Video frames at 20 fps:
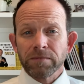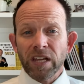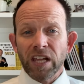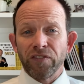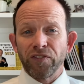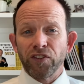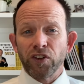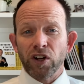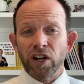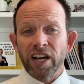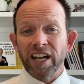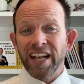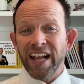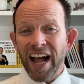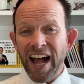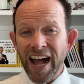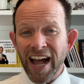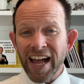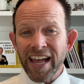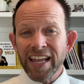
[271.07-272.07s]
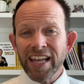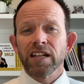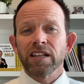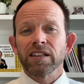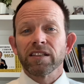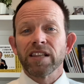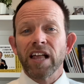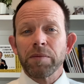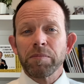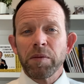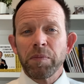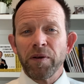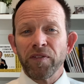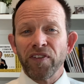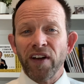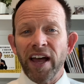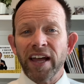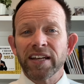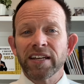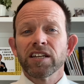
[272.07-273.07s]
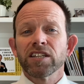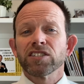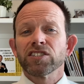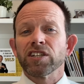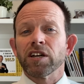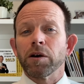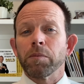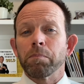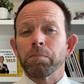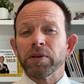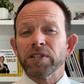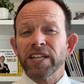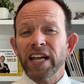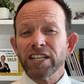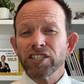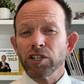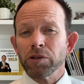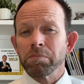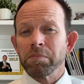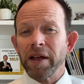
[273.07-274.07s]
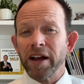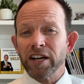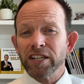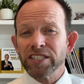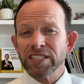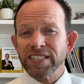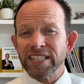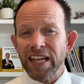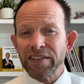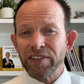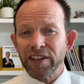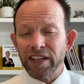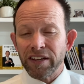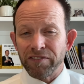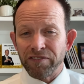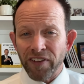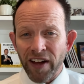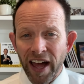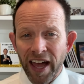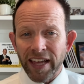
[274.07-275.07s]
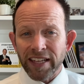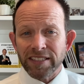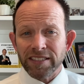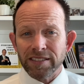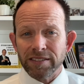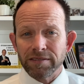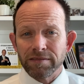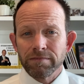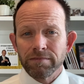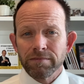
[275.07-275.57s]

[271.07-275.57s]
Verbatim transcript: If you're a guy, let me provide some potential marriage-saving advice.